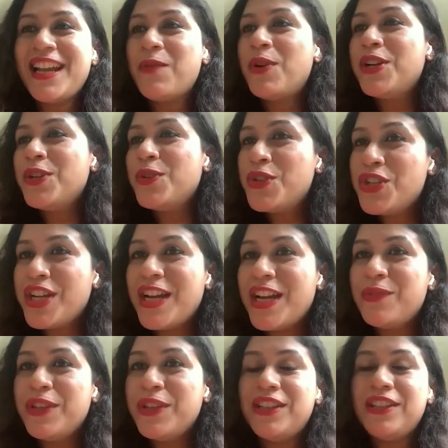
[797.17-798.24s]
I wanted to share
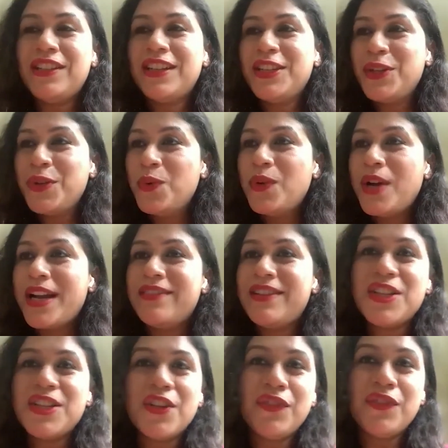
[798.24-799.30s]
with you and
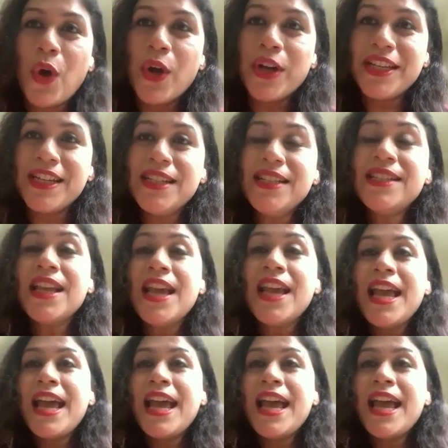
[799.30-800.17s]
rest of the audience.